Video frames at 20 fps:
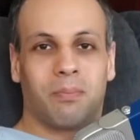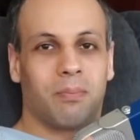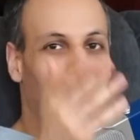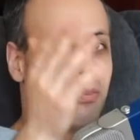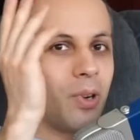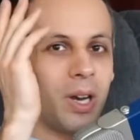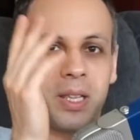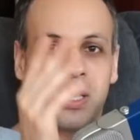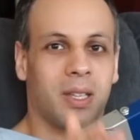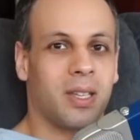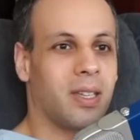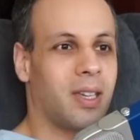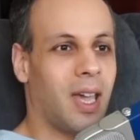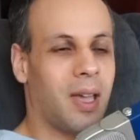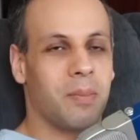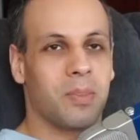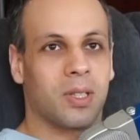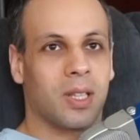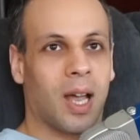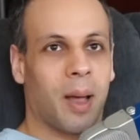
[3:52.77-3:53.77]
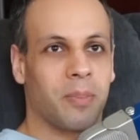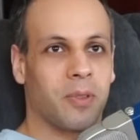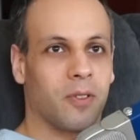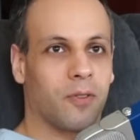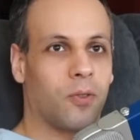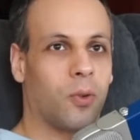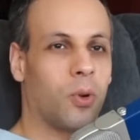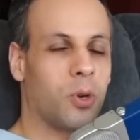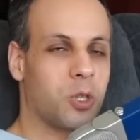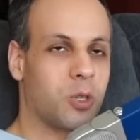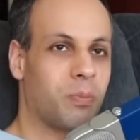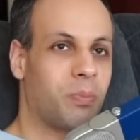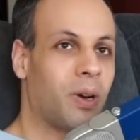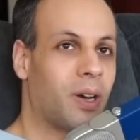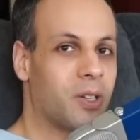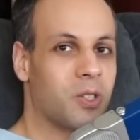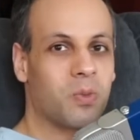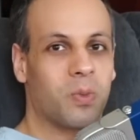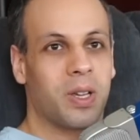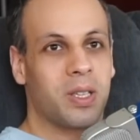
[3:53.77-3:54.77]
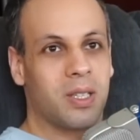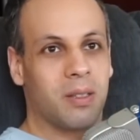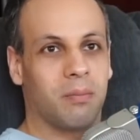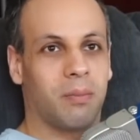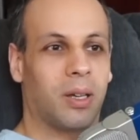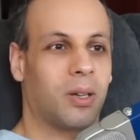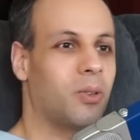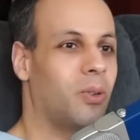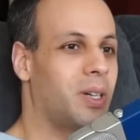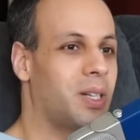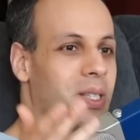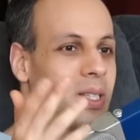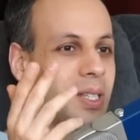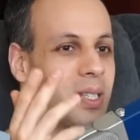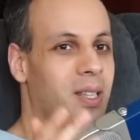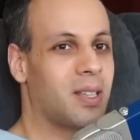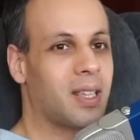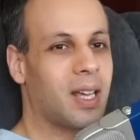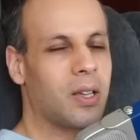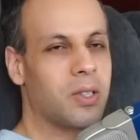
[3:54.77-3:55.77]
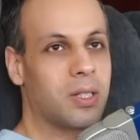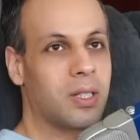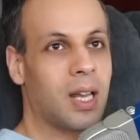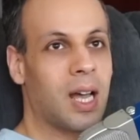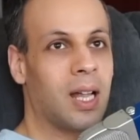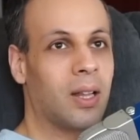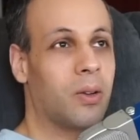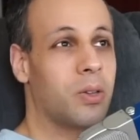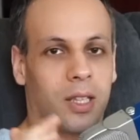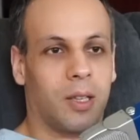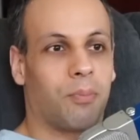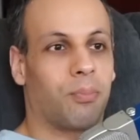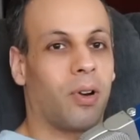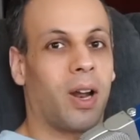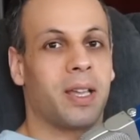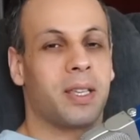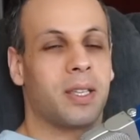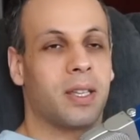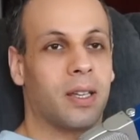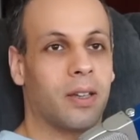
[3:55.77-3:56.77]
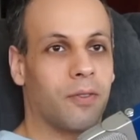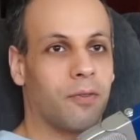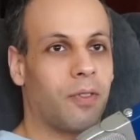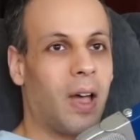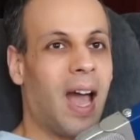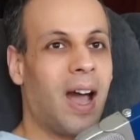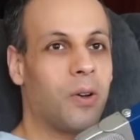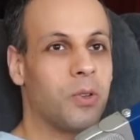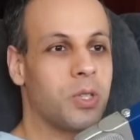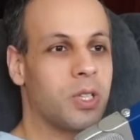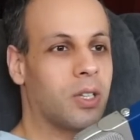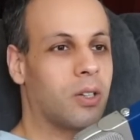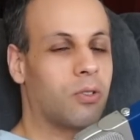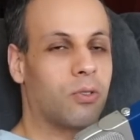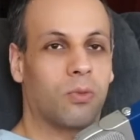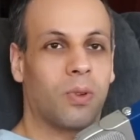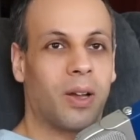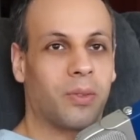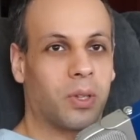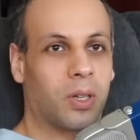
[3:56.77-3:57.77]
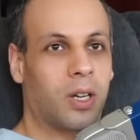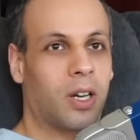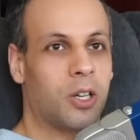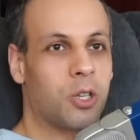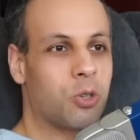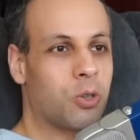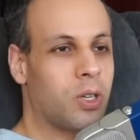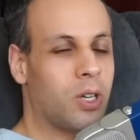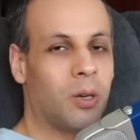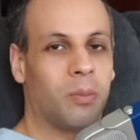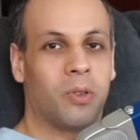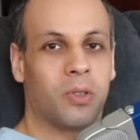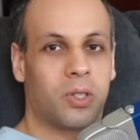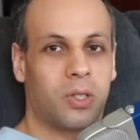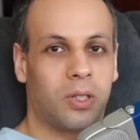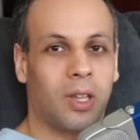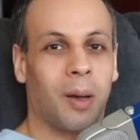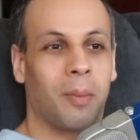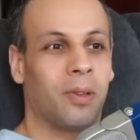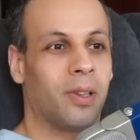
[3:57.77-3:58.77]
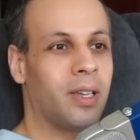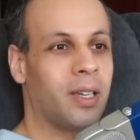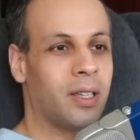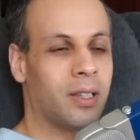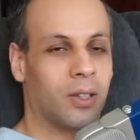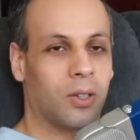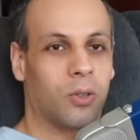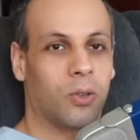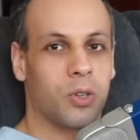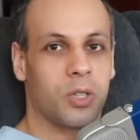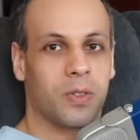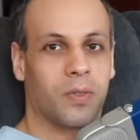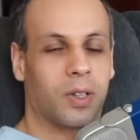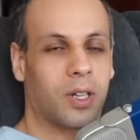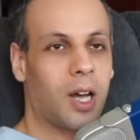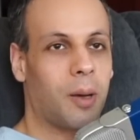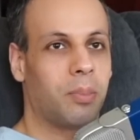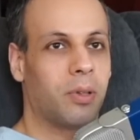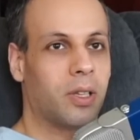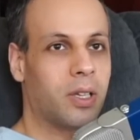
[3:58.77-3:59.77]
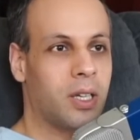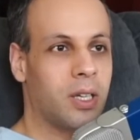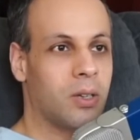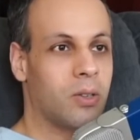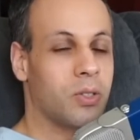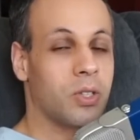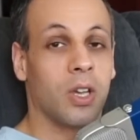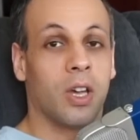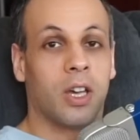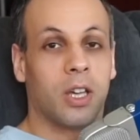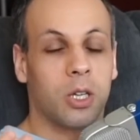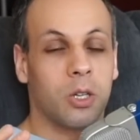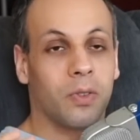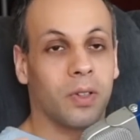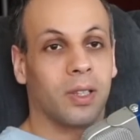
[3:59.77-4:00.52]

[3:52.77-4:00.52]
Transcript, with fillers: raising GameStop to 400 bucks, raising Bitcoin to $60,000, the pricing of housing throughout the country almost doubling in the course of a couple of years. You have a